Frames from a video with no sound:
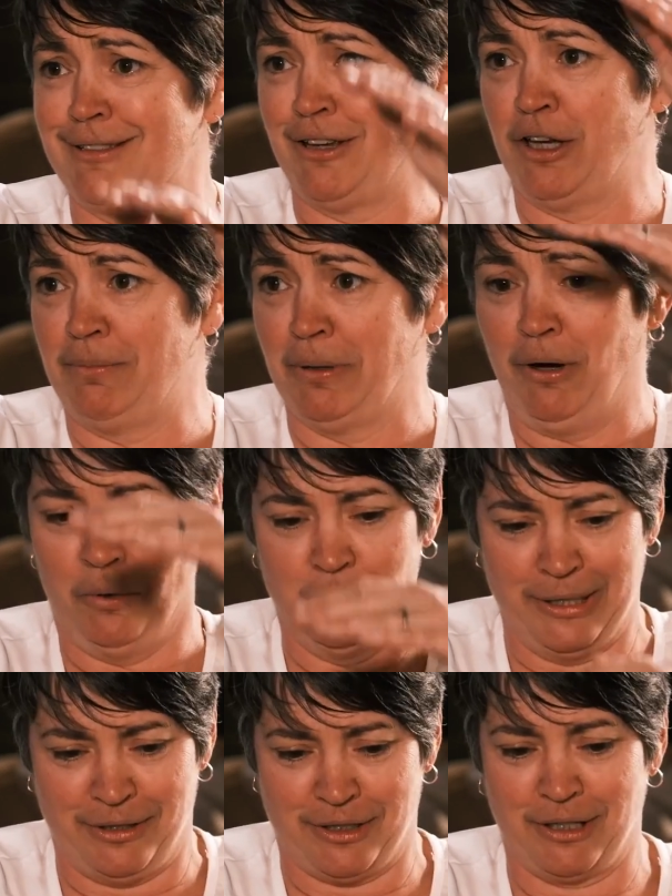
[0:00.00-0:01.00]
type a whole
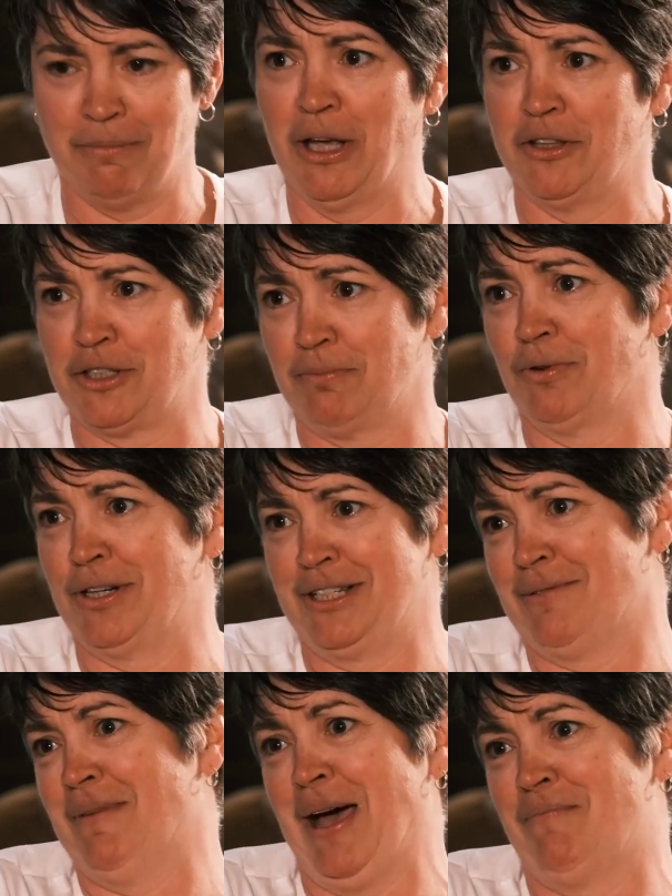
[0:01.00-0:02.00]
list of commands to
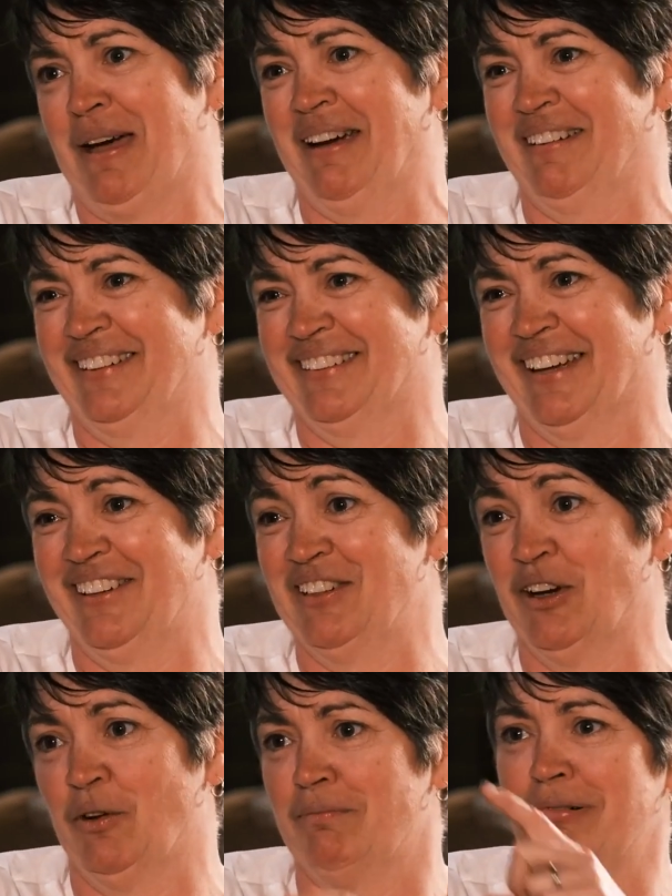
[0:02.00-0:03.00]
print a map out,
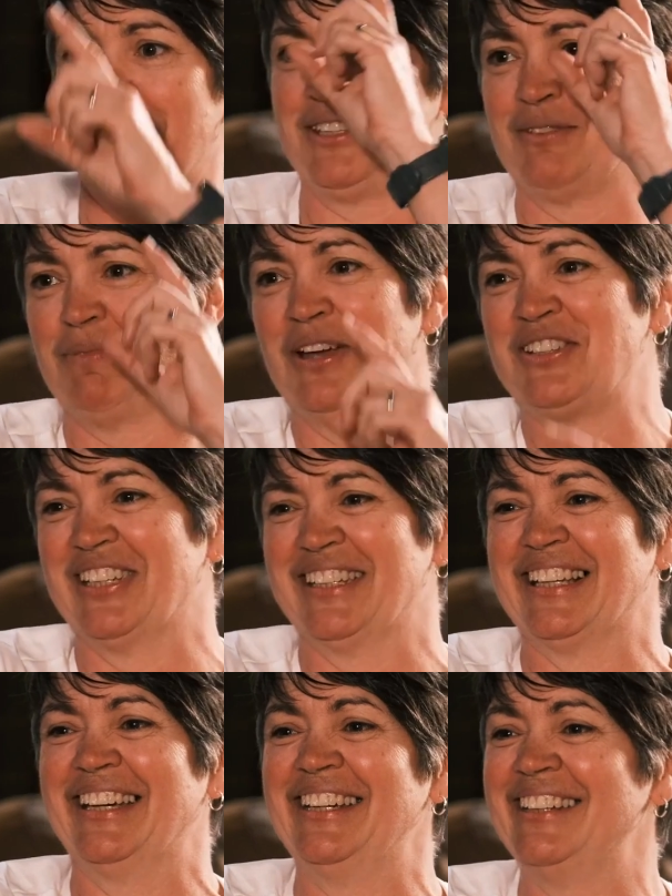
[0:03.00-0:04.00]
not press a button
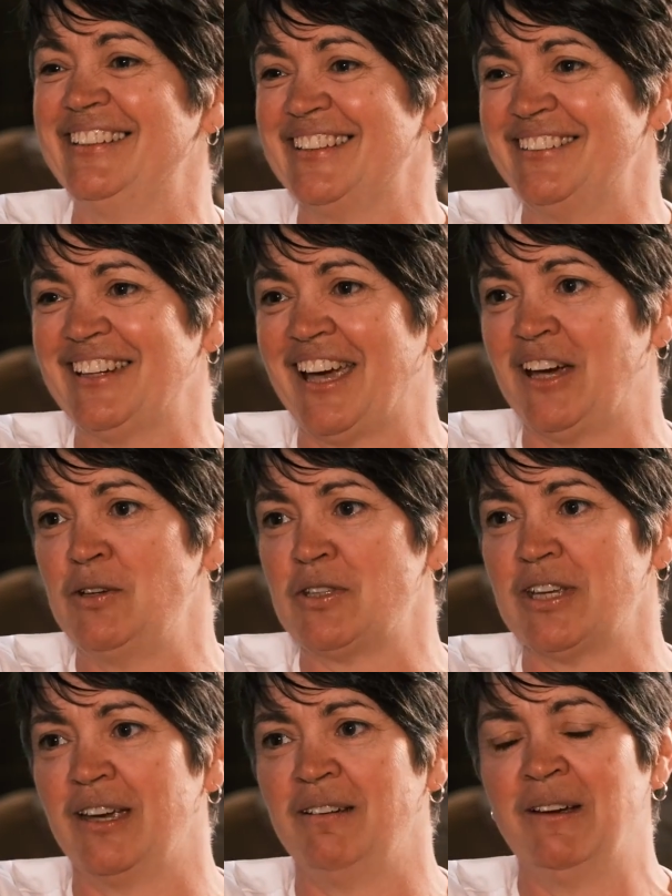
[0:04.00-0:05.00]
like you do now.
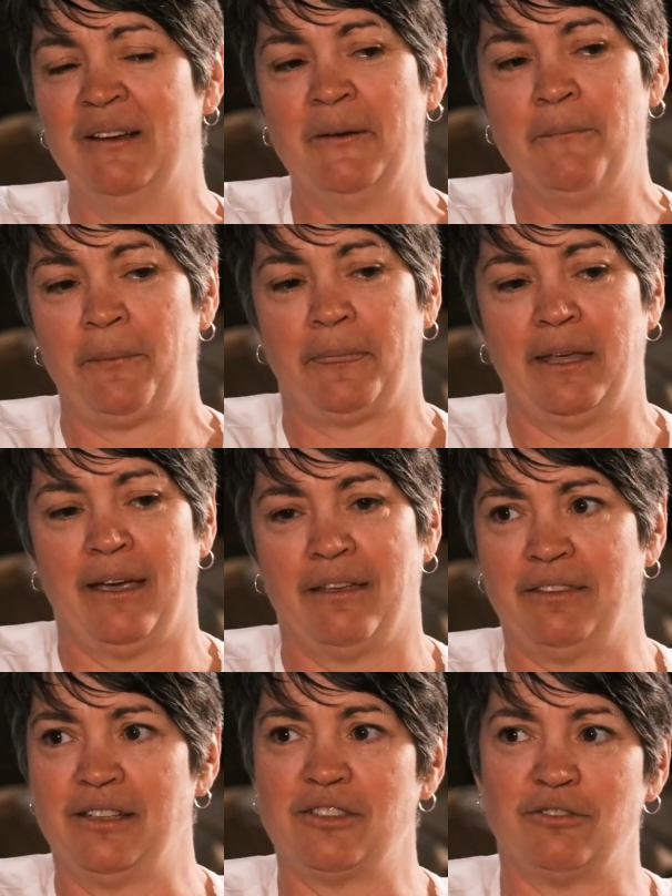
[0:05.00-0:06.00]
So yeah,
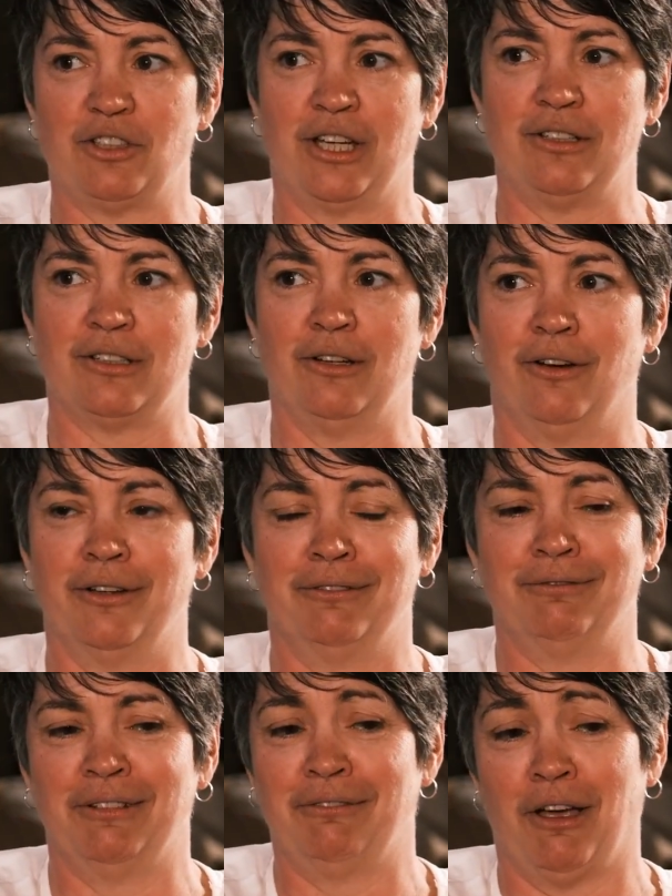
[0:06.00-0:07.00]
things have changed a lot,
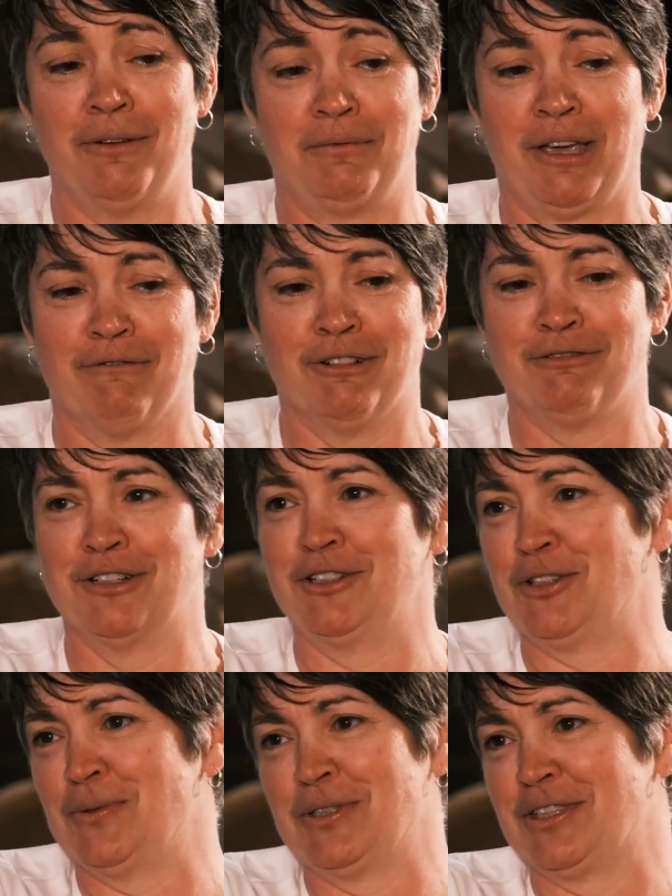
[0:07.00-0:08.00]
and I get referred
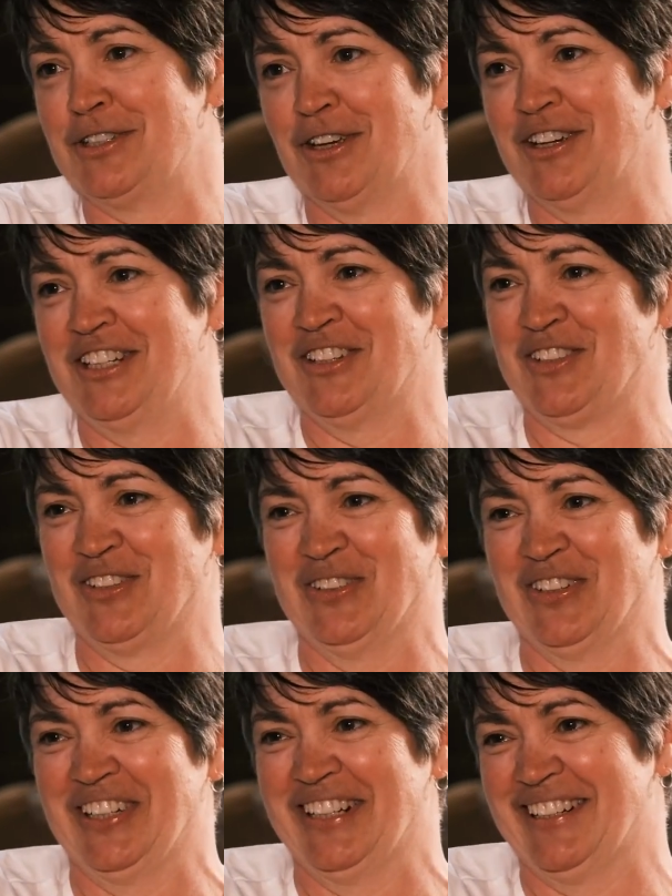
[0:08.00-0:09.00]
to as the
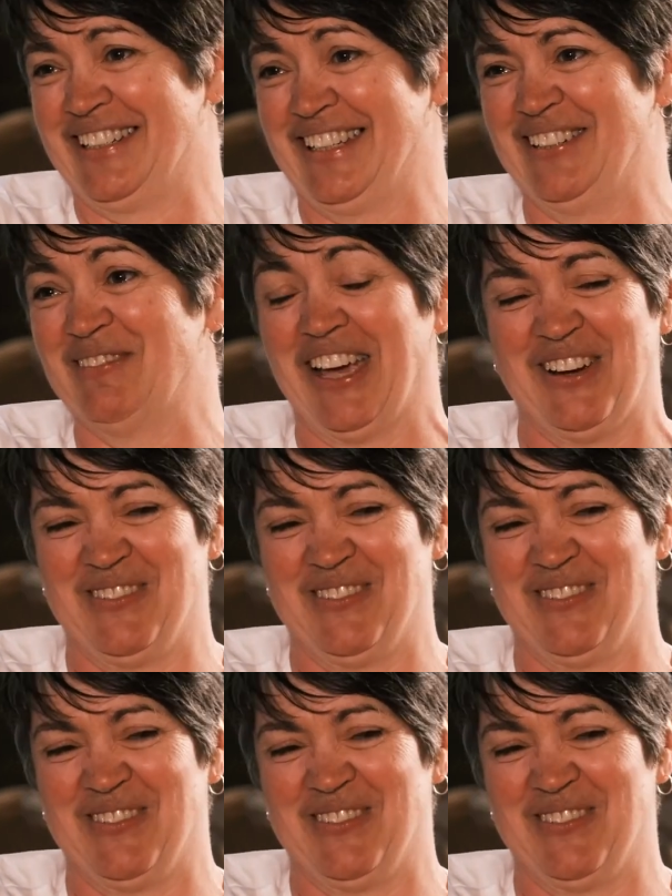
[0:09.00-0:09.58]
dinosaur in our team now,